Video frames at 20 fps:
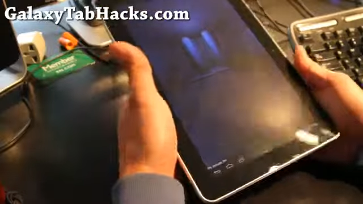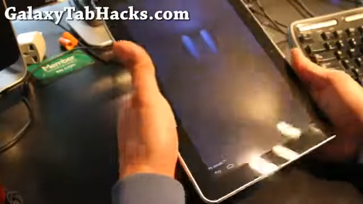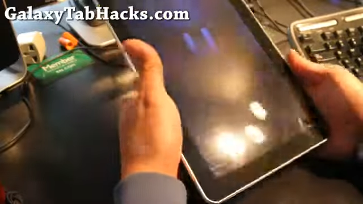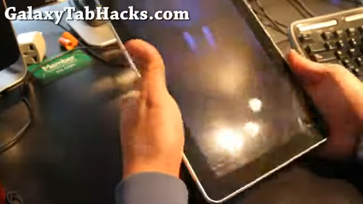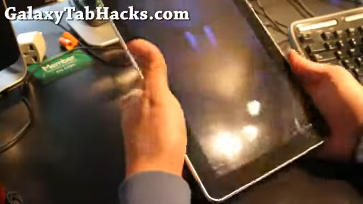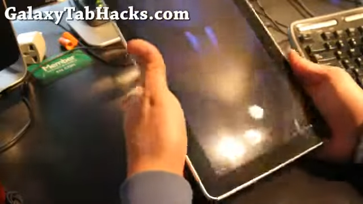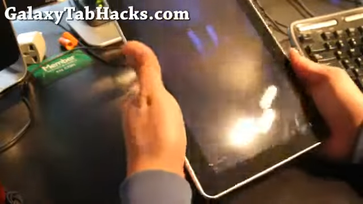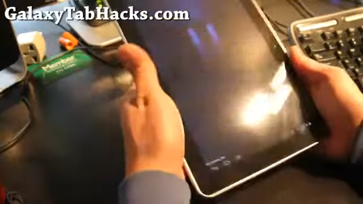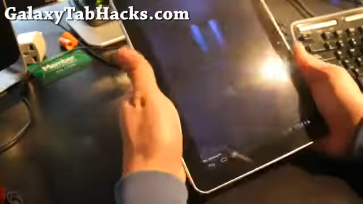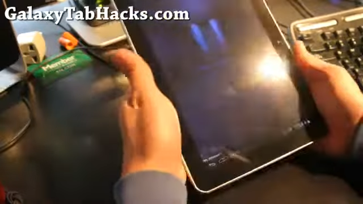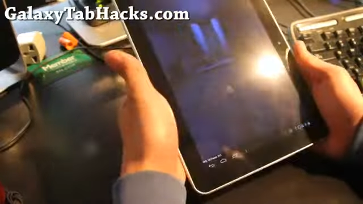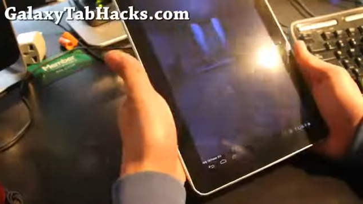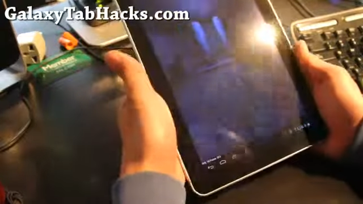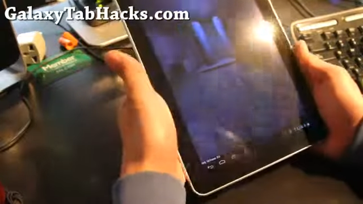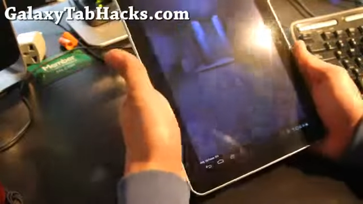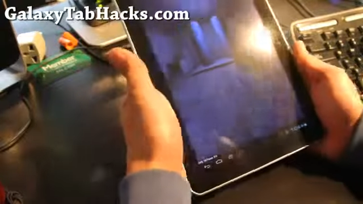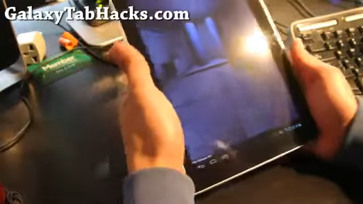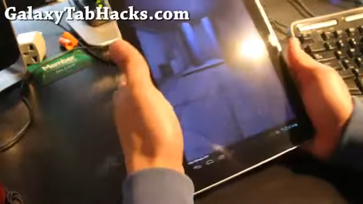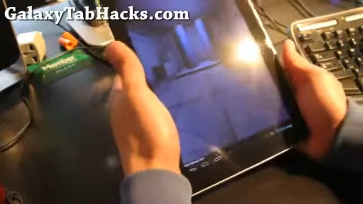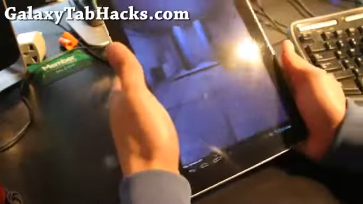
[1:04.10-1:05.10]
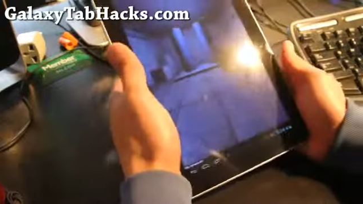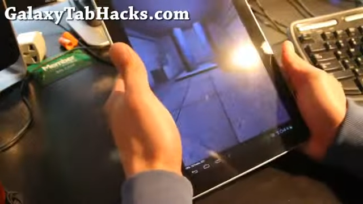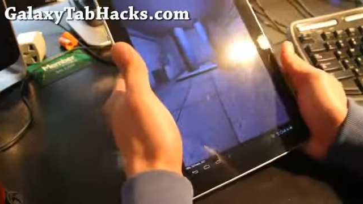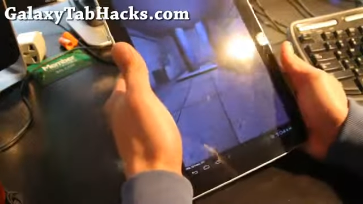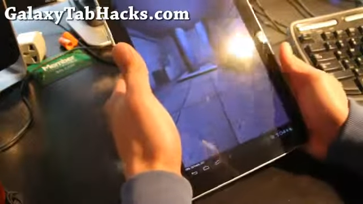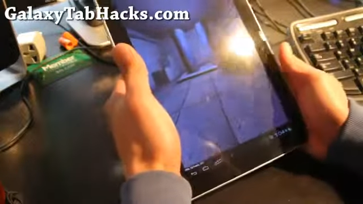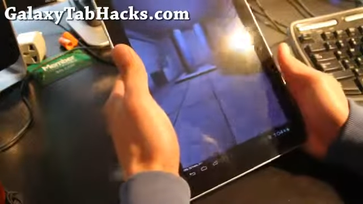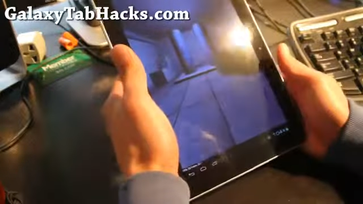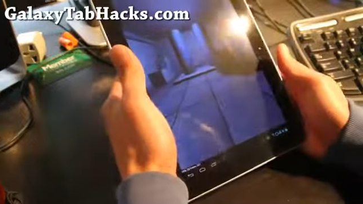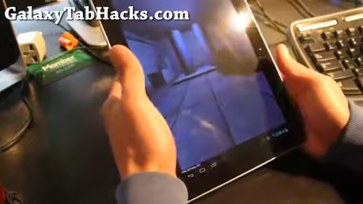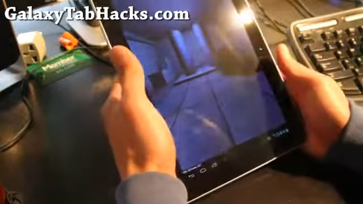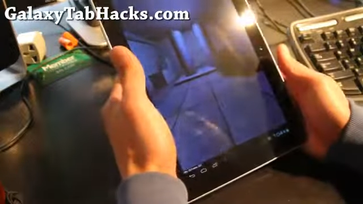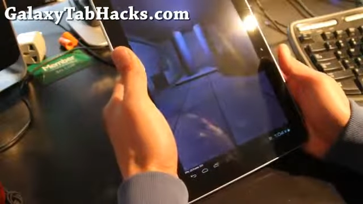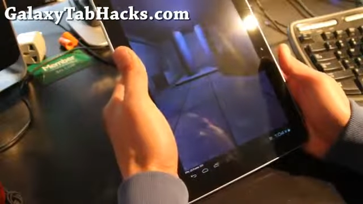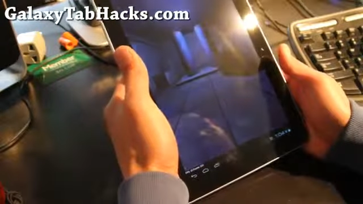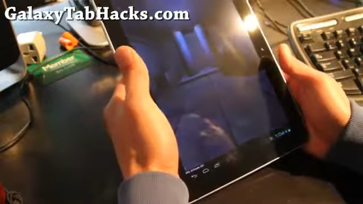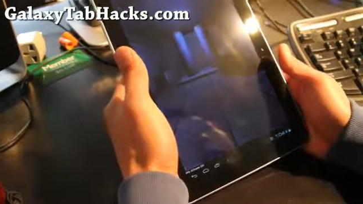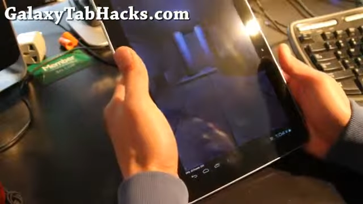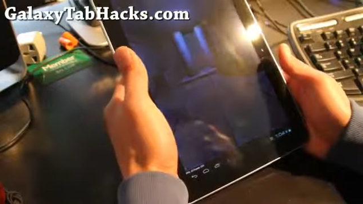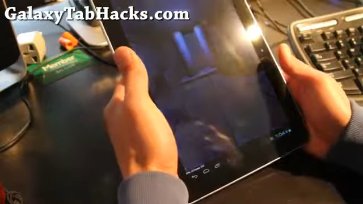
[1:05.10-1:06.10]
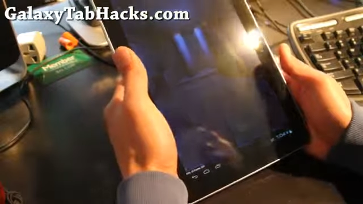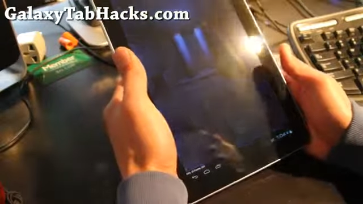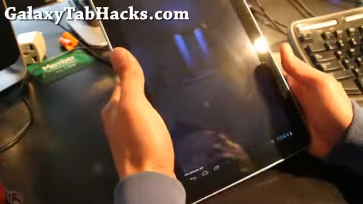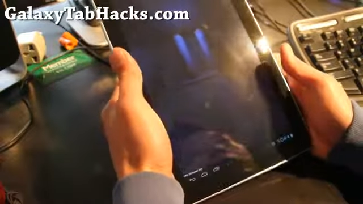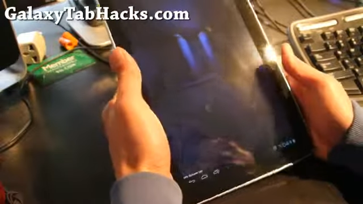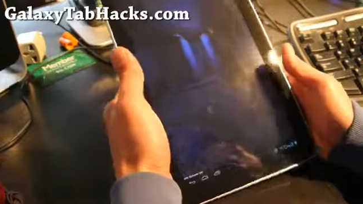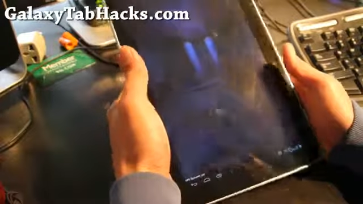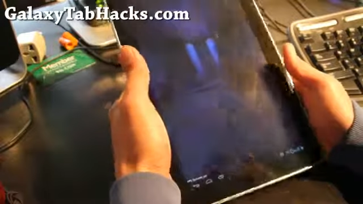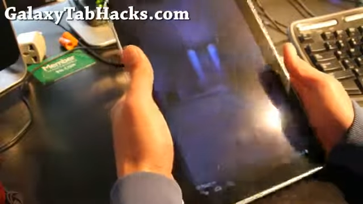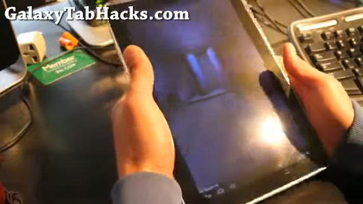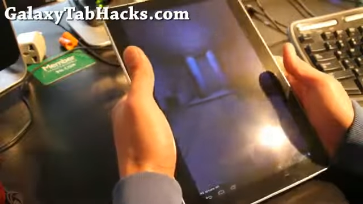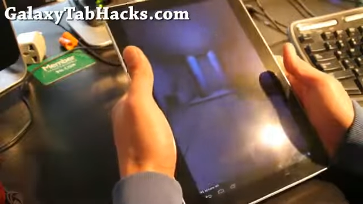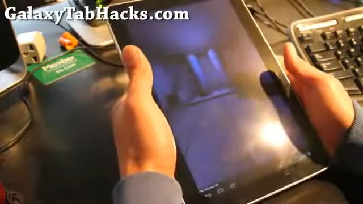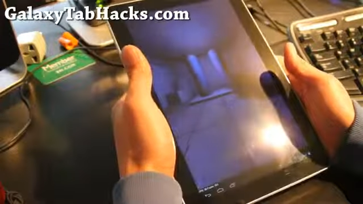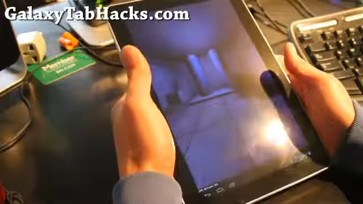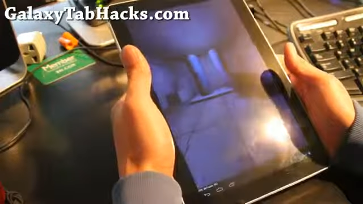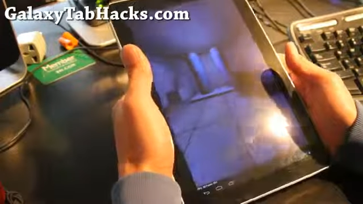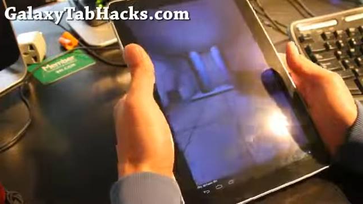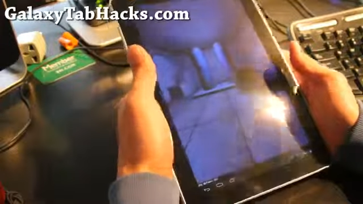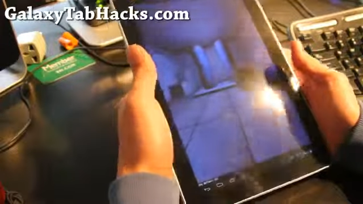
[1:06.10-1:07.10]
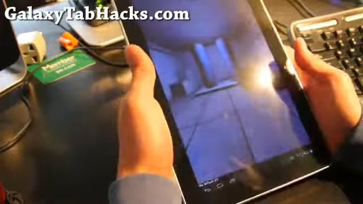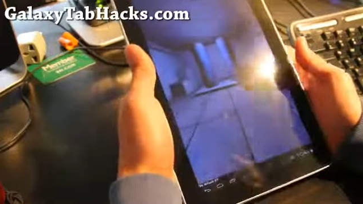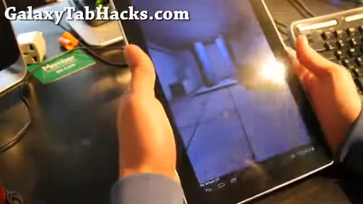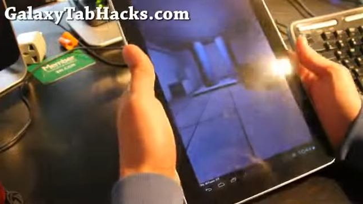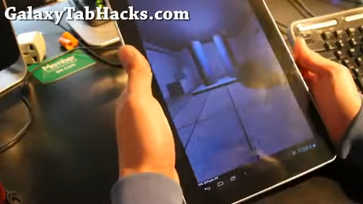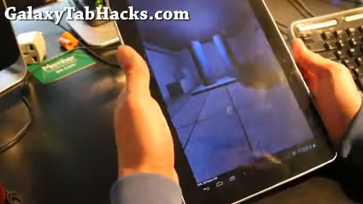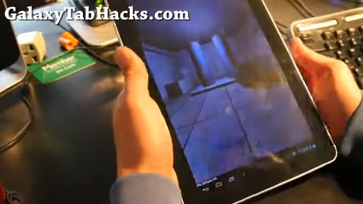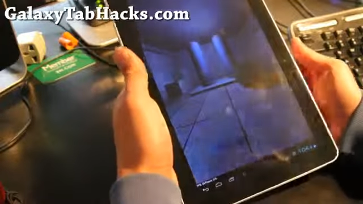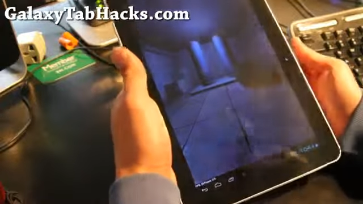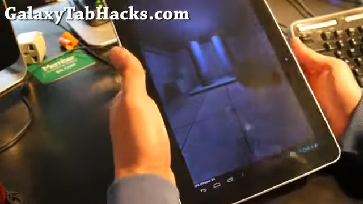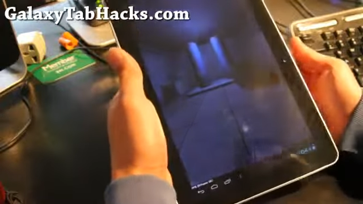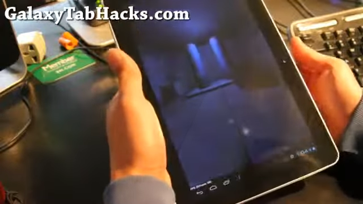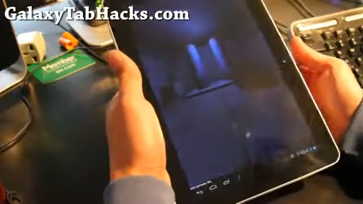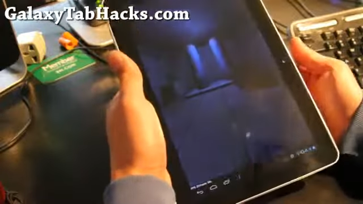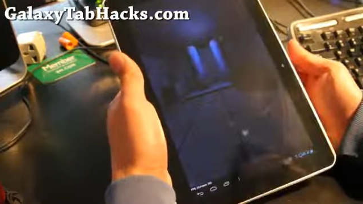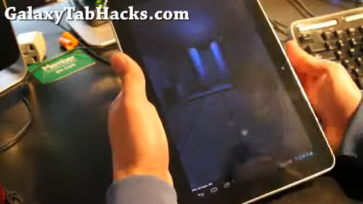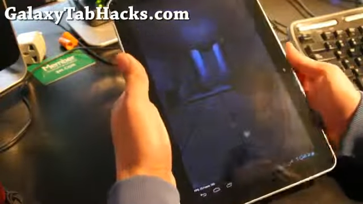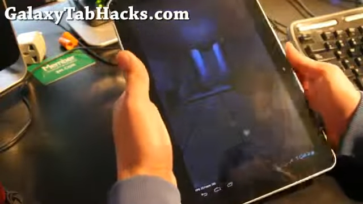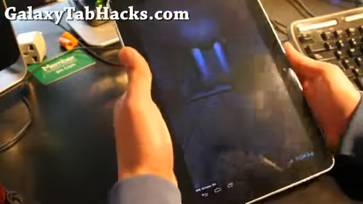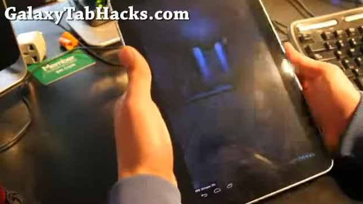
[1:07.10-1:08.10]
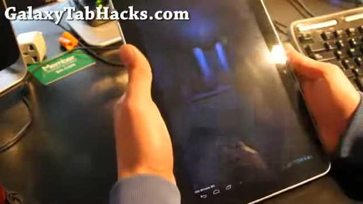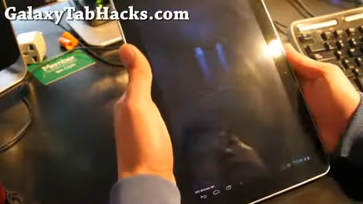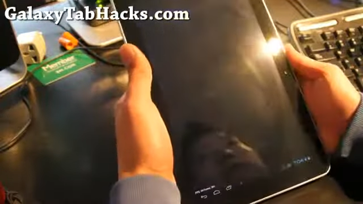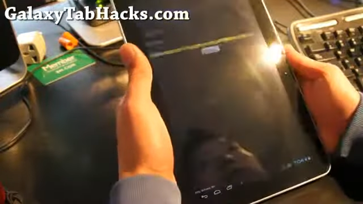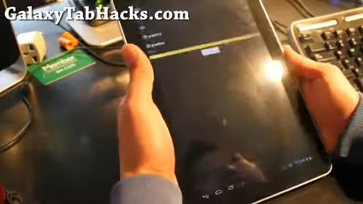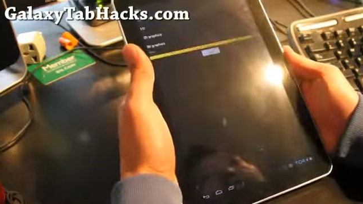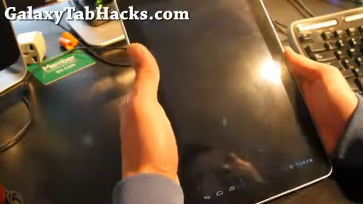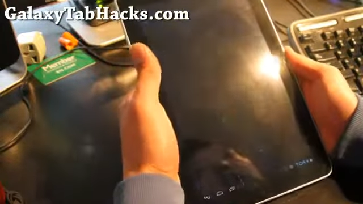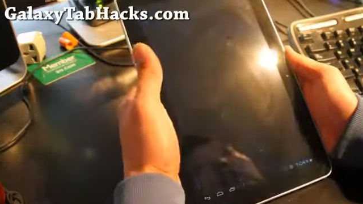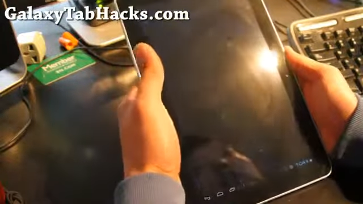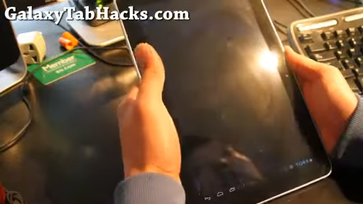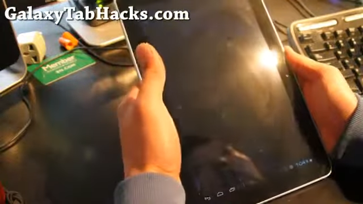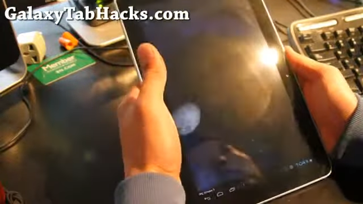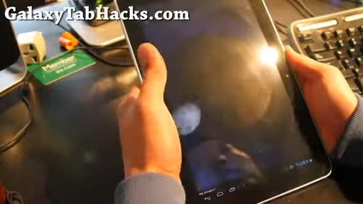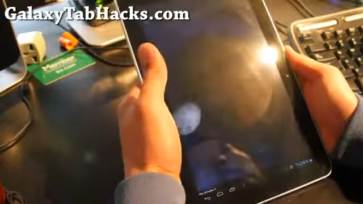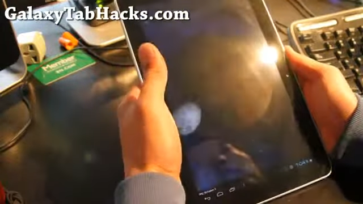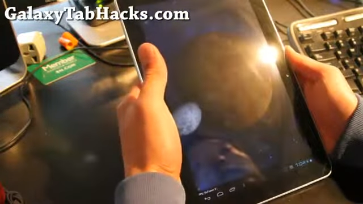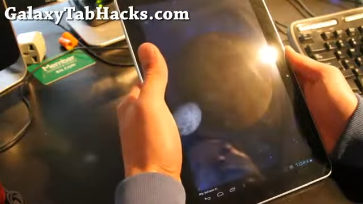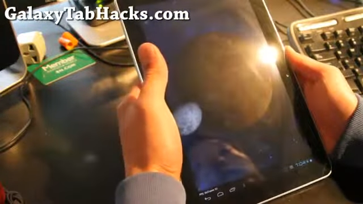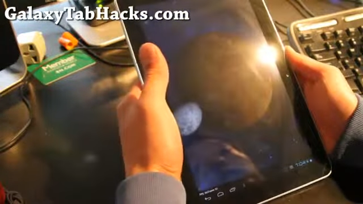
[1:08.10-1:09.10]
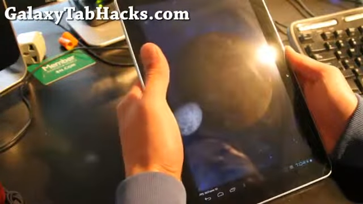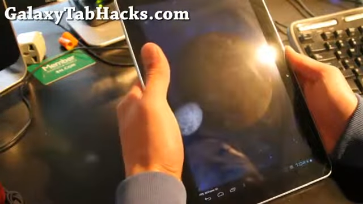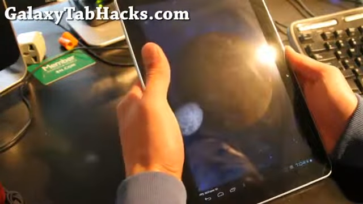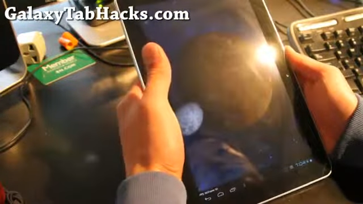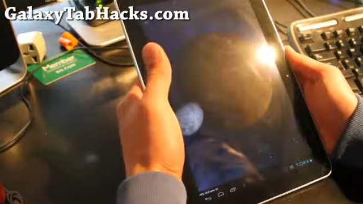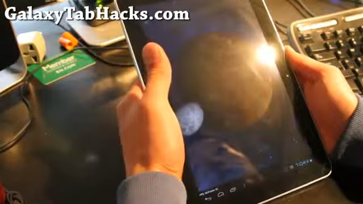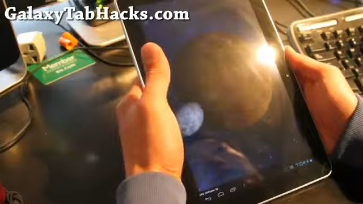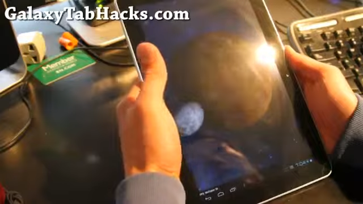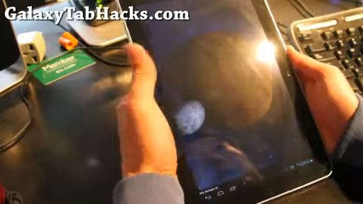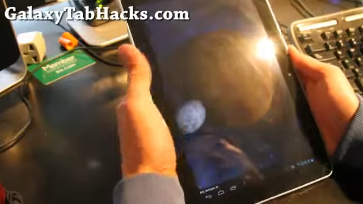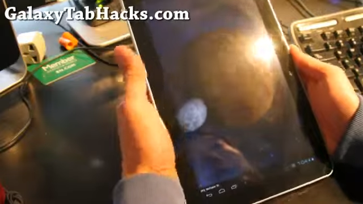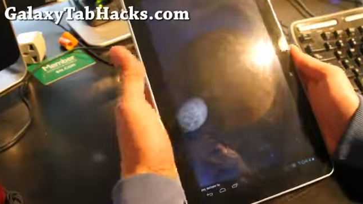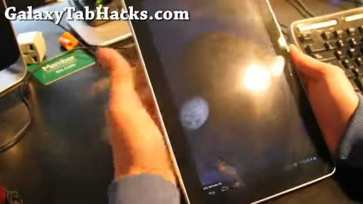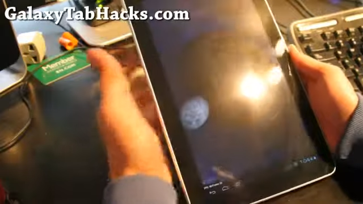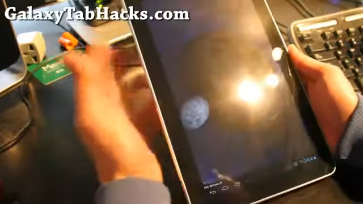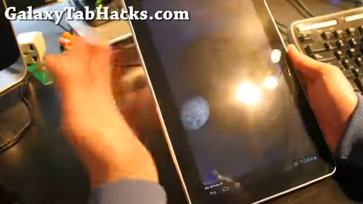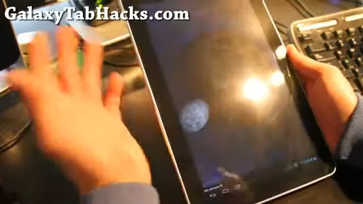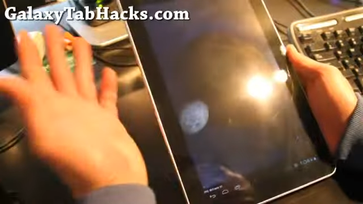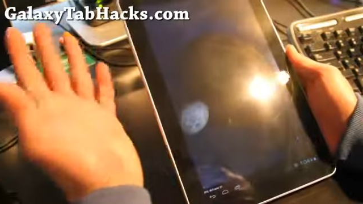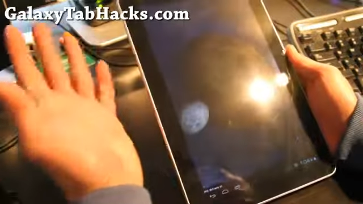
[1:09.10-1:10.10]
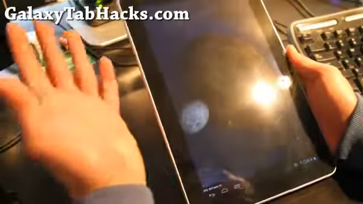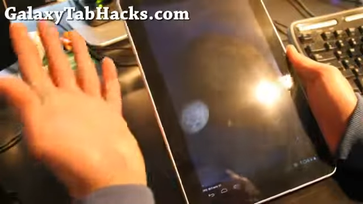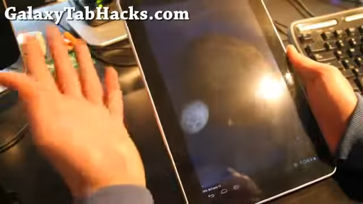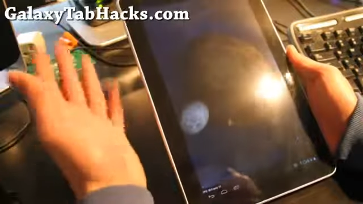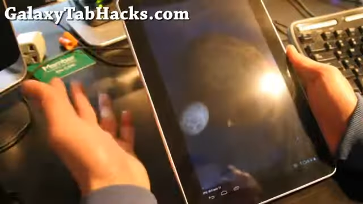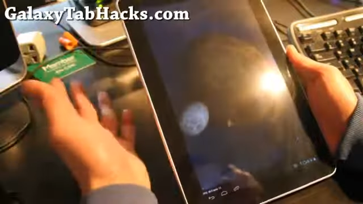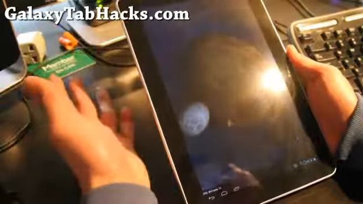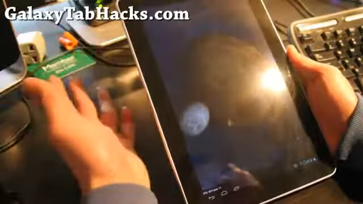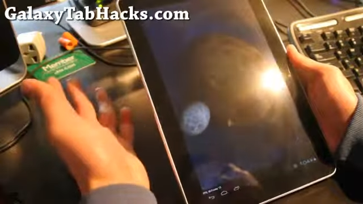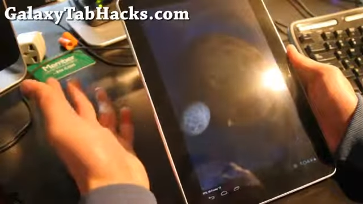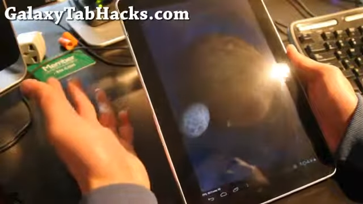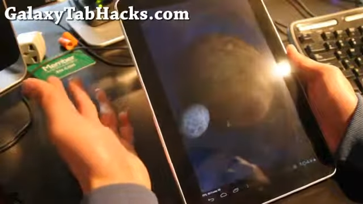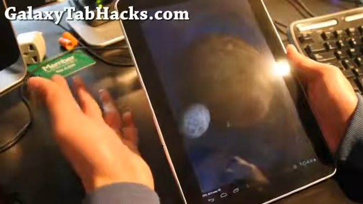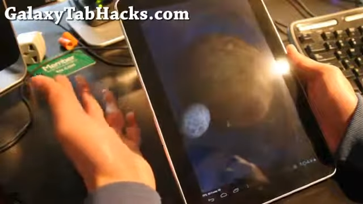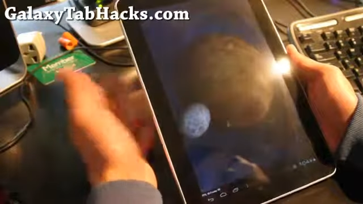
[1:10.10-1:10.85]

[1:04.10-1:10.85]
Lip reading: (no speaker visible)